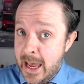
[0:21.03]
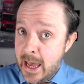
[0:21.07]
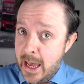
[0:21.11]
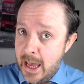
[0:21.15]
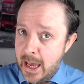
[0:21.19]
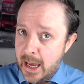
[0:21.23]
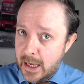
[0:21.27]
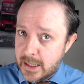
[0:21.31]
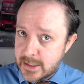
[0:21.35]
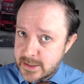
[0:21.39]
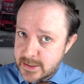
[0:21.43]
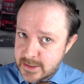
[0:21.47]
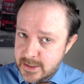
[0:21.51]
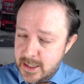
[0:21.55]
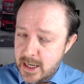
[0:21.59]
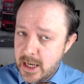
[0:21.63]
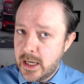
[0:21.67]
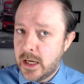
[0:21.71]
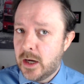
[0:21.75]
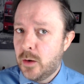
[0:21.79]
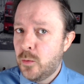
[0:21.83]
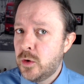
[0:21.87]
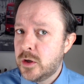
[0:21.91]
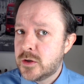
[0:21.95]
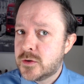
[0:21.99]
And today I
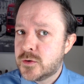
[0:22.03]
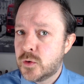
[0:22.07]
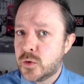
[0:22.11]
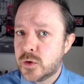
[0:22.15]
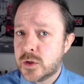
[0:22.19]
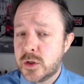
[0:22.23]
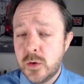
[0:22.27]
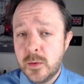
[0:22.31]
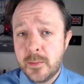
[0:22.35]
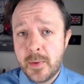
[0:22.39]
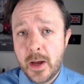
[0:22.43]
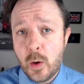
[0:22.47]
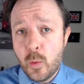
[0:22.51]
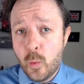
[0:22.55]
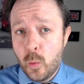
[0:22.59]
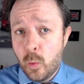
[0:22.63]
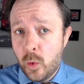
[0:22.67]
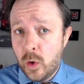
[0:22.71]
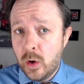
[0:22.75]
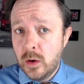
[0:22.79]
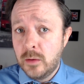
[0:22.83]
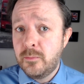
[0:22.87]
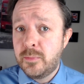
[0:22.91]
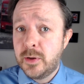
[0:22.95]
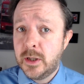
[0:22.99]
want to talk to you about
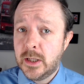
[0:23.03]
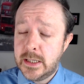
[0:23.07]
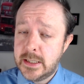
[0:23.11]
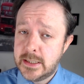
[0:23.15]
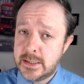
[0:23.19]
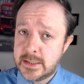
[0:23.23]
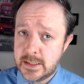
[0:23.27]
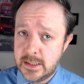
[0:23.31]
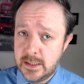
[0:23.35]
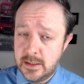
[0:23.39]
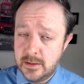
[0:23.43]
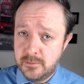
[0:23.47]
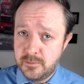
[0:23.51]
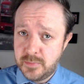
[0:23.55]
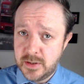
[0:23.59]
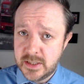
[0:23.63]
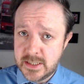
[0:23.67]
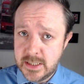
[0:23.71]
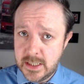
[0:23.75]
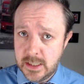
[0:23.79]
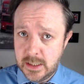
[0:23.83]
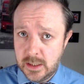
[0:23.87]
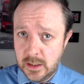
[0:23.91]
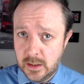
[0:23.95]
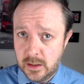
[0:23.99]
one place in
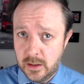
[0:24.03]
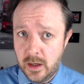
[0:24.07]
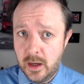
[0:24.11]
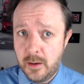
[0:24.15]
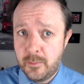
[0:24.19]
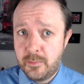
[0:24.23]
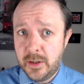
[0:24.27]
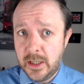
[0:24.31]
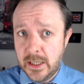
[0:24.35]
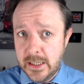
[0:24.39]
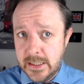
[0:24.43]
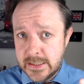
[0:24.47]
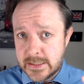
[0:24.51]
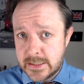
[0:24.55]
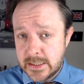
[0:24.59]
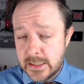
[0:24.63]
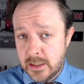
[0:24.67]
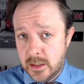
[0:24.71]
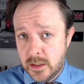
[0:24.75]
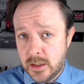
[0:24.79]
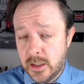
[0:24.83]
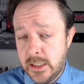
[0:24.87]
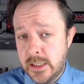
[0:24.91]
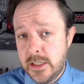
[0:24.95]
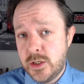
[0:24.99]
particular, a place in
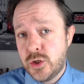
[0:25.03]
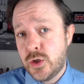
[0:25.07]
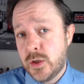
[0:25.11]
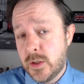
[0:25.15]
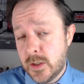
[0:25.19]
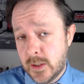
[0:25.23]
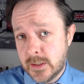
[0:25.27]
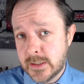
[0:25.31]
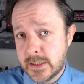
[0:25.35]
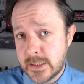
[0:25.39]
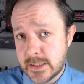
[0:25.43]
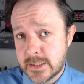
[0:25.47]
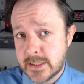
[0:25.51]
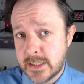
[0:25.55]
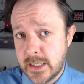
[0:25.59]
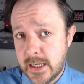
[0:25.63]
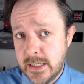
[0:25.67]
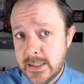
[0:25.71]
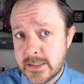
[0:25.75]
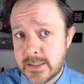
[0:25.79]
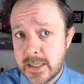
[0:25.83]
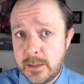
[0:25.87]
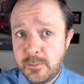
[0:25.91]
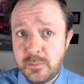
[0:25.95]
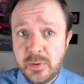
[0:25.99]
these United
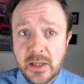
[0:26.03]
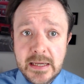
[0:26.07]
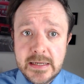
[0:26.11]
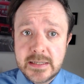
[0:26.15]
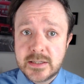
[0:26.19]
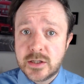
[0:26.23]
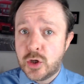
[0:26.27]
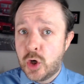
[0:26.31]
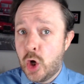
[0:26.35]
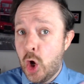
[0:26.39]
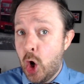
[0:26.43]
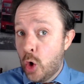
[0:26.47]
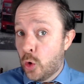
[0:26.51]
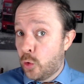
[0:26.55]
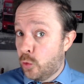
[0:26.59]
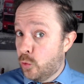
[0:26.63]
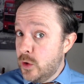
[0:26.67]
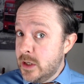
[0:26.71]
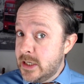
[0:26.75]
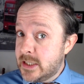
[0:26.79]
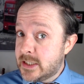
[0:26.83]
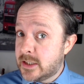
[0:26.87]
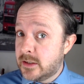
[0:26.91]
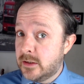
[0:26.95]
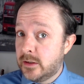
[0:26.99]
States, a place that
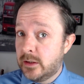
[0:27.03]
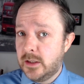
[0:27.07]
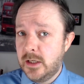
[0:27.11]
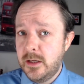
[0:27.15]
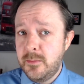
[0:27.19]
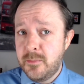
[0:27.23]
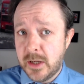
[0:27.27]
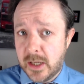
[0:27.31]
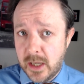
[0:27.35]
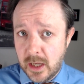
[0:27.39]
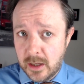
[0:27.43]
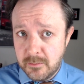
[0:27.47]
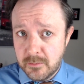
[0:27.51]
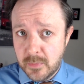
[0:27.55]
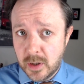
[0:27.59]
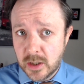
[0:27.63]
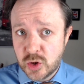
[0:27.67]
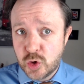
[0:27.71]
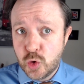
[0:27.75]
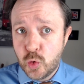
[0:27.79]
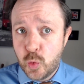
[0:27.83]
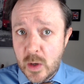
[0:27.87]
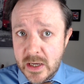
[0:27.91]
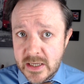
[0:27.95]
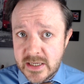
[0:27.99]
recently became my
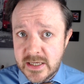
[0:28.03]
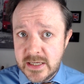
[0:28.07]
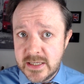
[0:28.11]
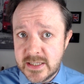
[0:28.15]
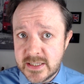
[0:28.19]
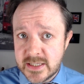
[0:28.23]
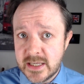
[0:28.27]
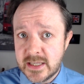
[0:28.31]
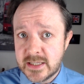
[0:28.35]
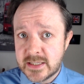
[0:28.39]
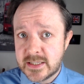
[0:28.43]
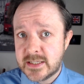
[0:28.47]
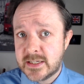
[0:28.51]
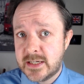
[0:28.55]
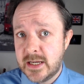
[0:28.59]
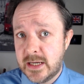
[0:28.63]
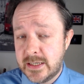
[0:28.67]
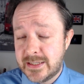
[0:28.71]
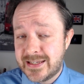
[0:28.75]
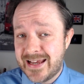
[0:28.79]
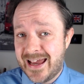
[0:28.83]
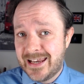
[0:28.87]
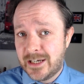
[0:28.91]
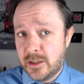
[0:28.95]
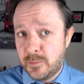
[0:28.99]
26th state,
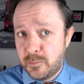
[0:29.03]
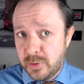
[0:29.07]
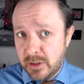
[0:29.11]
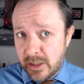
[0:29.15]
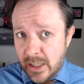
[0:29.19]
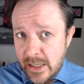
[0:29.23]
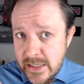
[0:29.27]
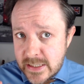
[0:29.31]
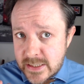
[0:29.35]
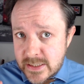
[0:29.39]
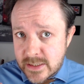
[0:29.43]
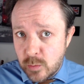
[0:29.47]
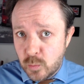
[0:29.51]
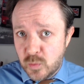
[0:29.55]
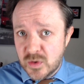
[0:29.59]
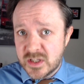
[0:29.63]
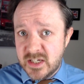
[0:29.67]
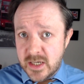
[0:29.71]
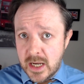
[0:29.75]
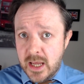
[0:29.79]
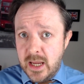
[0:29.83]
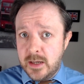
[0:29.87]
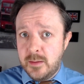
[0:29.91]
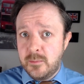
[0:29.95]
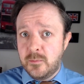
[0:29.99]
and a place that was
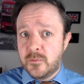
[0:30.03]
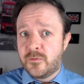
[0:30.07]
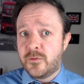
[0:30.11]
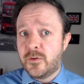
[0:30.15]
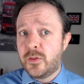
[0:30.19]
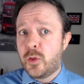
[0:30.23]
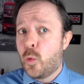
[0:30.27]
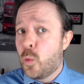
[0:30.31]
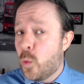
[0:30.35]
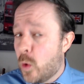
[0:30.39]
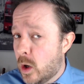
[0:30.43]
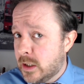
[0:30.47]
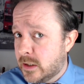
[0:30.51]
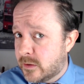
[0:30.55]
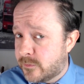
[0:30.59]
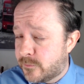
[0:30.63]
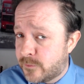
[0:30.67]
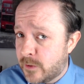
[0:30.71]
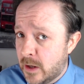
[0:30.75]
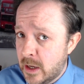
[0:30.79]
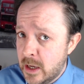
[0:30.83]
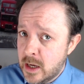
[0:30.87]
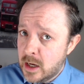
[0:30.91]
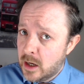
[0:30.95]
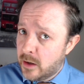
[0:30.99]
named for the wife
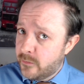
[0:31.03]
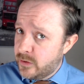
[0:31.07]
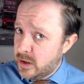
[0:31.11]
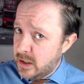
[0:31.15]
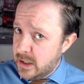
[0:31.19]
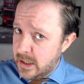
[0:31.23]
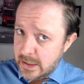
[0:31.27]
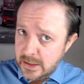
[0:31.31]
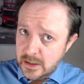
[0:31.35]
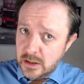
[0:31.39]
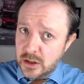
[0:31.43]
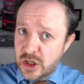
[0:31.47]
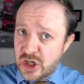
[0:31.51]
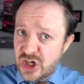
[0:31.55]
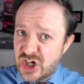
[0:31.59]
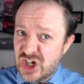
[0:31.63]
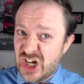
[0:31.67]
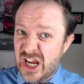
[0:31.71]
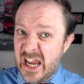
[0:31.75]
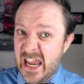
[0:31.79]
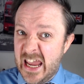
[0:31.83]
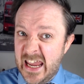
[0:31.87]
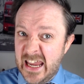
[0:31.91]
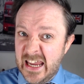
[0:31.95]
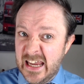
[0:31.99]
of an English
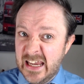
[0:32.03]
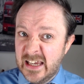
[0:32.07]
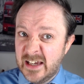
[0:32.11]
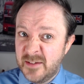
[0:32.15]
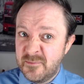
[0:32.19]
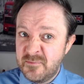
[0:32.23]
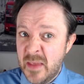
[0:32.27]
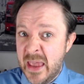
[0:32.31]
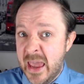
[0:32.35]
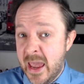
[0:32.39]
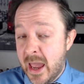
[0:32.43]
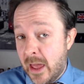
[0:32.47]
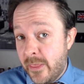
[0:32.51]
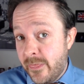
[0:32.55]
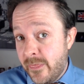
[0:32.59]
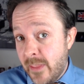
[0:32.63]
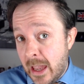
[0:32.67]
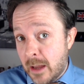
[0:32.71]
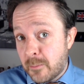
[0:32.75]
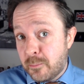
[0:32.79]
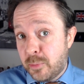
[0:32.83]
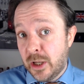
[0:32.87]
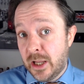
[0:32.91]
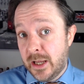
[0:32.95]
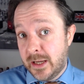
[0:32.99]
king. And that
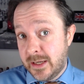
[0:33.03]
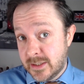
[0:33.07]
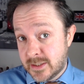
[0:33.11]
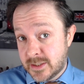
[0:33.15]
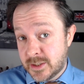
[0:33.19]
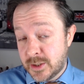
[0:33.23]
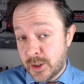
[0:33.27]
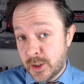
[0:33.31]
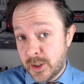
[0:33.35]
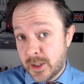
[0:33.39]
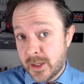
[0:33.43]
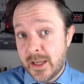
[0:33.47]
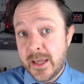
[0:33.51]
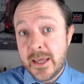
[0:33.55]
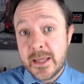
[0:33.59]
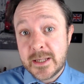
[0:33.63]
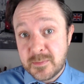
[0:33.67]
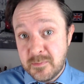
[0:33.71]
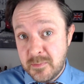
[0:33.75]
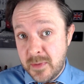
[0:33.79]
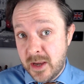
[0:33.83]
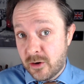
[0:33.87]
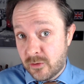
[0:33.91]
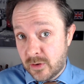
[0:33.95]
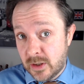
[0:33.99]
place is
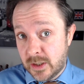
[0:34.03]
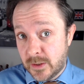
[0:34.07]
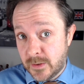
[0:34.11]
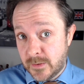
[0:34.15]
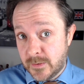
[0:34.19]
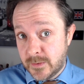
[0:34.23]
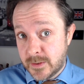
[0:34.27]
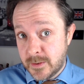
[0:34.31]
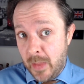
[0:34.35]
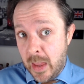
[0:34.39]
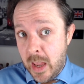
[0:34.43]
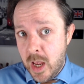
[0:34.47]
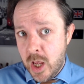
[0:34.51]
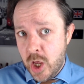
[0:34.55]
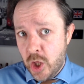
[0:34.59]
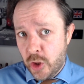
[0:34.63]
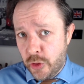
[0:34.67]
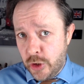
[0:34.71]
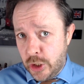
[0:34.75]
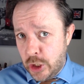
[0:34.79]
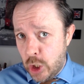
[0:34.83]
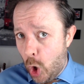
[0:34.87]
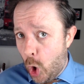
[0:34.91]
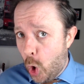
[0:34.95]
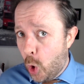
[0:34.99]
Maryland.
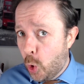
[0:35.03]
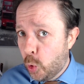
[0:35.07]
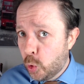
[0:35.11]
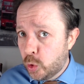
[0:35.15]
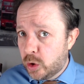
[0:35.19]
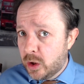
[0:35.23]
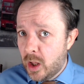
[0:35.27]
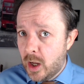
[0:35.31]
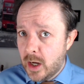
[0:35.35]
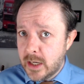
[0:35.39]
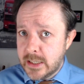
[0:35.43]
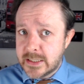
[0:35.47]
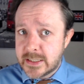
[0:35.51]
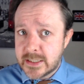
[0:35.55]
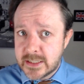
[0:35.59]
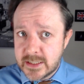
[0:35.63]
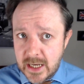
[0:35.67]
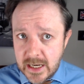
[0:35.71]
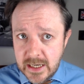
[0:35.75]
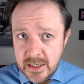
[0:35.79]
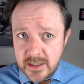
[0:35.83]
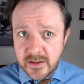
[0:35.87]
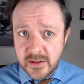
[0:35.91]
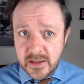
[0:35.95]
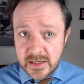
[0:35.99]
The old line
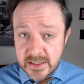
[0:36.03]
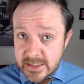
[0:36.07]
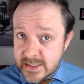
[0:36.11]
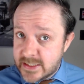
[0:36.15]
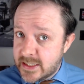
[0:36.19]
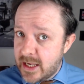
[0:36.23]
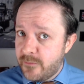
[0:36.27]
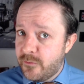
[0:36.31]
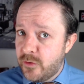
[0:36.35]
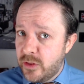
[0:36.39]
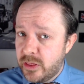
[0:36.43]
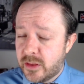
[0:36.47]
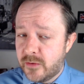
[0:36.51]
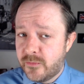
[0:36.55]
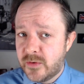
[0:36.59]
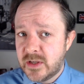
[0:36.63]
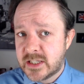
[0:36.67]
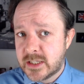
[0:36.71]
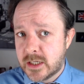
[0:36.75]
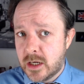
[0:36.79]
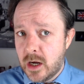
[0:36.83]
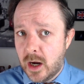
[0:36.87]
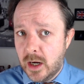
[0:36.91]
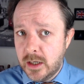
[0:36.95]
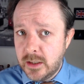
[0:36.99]
state, the seventh of its
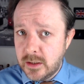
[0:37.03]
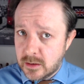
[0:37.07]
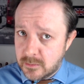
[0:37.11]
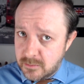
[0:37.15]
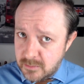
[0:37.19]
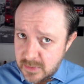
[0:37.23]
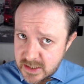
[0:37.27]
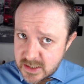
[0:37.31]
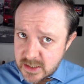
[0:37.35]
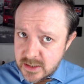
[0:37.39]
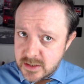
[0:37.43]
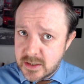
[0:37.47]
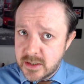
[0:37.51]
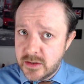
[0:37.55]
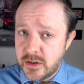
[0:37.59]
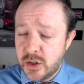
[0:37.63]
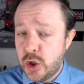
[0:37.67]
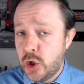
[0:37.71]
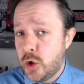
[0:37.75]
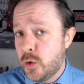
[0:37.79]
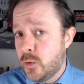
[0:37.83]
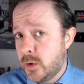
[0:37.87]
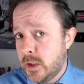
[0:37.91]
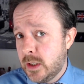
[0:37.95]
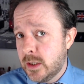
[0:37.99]
kind, admitted to the
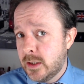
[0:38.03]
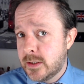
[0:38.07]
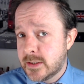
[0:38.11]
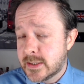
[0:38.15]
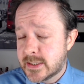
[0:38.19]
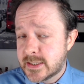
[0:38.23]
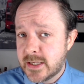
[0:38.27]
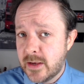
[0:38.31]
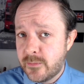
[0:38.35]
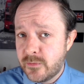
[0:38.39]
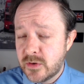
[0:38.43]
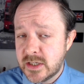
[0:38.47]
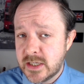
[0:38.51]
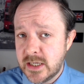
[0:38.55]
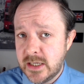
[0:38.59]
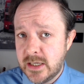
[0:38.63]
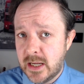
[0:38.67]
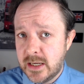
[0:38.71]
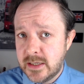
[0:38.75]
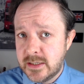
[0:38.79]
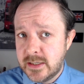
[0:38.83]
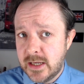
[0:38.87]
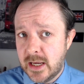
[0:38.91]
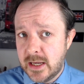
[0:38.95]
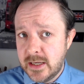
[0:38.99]
Union in
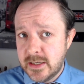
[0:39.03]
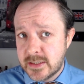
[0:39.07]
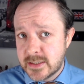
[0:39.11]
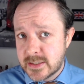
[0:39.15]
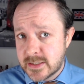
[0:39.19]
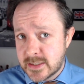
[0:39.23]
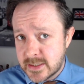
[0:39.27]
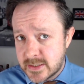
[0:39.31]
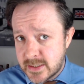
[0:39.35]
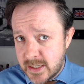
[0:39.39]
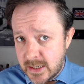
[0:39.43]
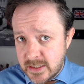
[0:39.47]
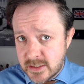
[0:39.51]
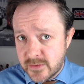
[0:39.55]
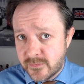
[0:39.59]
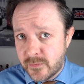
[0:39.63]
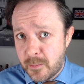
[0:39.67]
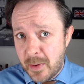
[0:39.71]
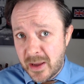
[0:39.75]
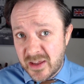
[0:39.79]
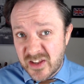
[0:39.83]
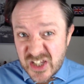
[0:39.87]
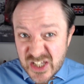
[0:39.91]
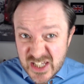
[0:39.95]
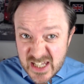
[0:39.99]
1788, is a state of
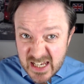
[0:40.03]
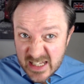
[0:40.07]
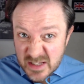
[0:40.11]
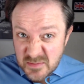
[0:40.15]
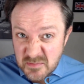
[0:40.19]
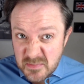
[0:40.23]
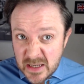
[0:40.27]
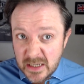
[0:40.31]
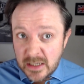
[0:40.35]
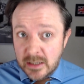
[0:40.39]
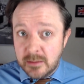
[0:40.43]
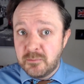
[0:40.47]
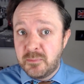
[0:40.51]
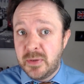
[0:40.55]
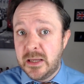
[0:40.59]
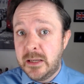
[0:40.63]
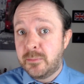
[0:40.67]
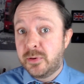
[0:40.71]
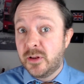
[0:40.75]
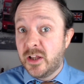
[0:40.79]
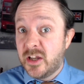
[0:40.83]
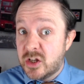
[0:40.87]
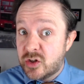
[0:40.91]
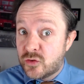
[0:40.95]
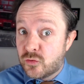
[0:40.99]
about 6 million people
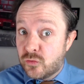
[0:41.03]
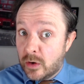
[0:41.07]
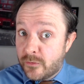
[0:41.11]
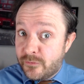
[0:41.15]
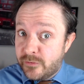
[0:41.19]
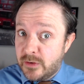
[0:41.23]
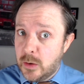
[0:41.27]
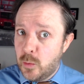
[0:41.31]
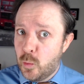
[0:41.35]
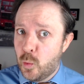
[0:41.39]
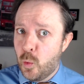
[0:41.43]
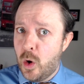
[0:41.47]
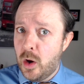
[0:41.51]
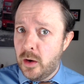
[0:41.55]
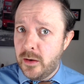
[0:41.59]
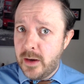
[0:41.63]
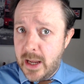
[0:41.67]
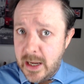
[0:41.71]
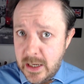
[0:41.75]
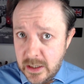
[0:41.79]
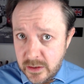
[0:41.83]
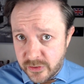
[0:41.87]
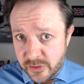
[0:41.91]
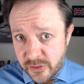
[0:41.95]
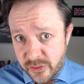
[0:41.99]
and is roughly
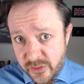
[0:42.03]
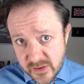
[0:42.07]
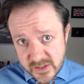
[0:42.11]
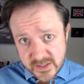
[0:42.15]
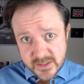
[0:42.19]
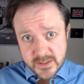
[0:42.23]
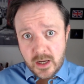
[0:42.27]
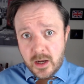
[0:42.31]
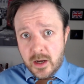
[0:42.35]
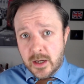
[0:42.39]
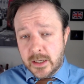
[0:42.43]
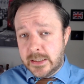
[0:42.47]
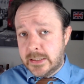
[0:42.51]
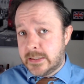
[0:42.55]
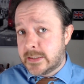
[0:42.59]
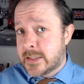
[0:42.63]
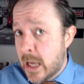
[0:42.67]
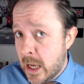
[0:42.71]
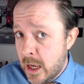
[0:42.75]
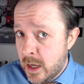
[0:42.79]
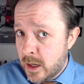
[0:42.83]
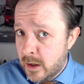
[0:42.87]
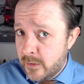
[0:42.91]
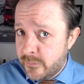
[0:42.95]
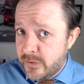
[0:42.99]
one-eighth the size
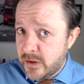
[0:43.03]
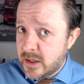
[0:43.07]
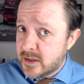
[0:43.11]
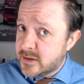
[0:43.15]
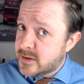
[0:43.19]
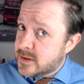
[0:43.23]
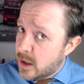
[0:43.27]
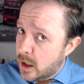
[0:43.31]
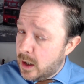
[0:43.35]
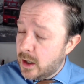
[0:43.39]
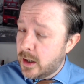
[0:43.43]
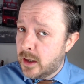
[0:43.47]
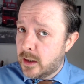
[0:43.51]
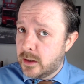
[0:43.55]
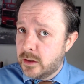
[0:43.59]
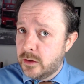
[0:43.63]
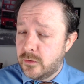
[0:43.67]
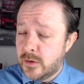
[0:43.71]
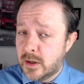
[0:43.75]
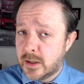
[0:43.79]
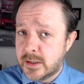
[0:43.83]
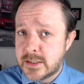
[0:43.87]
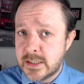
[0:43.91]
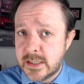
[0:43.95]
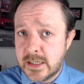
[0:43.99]
of the entire
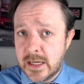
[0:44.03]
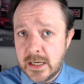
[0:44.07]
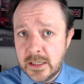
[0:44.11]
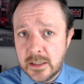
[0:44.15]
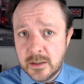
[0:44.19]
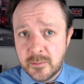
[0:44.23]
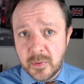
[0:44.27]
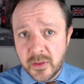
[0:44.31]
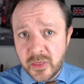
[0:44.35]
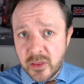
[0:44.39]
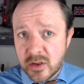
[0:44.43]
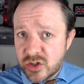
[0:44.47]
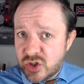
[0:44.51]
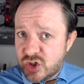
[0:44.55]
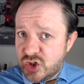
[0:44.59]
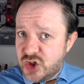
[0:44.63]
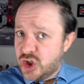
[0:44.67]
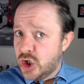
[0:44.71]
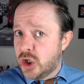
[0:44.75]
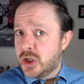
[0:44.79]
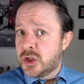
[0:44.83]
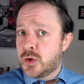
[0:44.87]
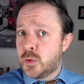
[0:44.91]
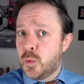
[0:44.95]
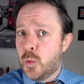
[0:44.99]
United Kingdom. But there's
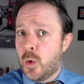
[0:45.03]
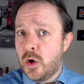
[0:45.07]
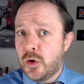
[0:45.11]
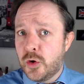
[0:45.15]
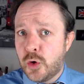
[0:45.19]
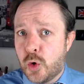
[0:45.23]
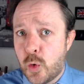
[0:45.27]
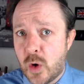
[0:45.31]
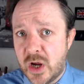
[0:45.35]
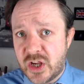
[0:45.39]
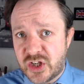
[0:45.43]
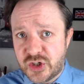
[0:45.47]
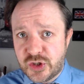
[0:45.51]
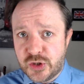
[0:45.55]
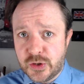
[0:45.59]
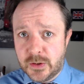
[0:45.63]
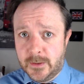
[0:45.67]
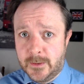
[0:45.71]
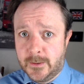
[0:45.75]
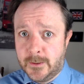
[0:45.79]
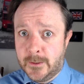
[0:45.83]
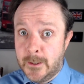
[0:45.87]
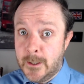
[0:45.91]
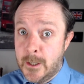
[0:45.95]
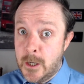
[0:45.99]
just one
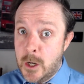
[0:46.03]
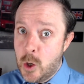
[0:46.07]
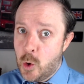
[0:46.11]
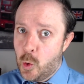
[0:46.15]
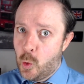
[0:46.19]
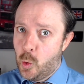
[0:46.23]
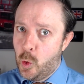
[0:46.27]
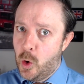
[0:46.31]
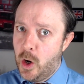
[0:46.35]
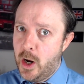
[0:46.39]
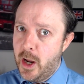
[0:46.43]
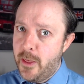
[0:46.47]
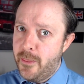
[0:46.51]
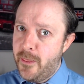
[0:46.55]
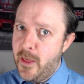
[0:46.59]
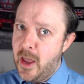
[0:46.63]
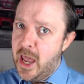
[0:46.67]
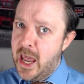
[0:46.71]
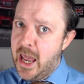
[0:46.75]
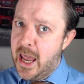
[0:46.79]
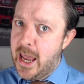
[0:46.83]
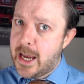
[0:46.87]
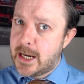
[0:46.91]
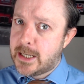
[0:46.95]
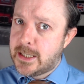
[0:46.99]
question. Where the
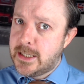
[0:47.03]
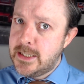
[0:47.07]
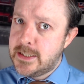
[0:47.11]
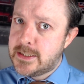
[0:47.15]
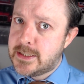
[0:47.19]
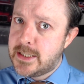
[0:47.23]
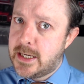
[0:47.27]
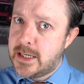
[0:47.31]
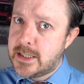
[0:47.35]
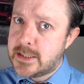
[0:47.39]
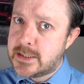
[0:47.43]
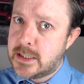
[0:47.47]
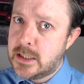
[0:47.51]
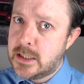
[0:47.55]
heck is it?